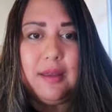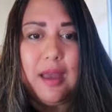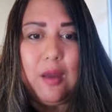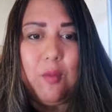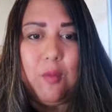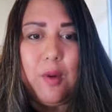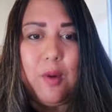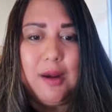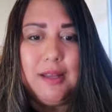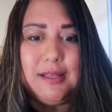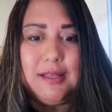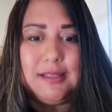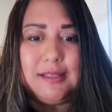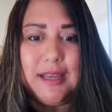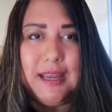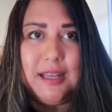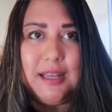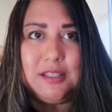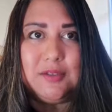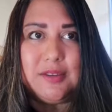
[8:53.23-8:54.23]
I want to
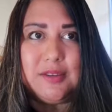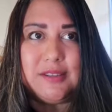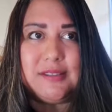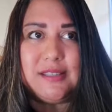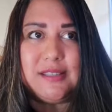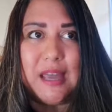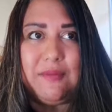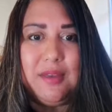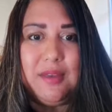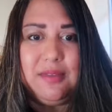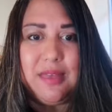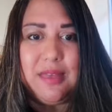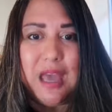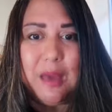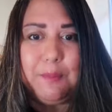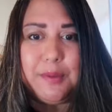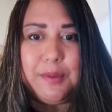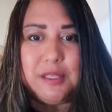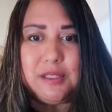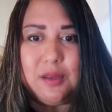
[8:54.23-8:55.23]
say it's our 7th
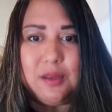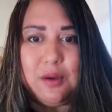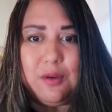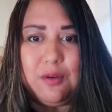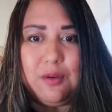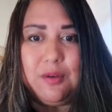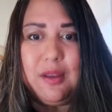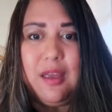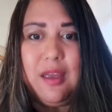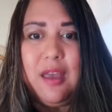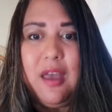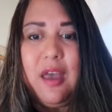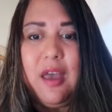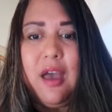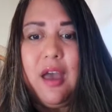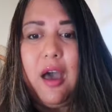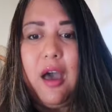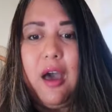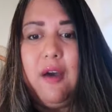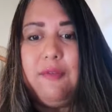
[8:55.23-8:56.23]
episode
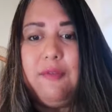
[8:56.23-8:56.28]
of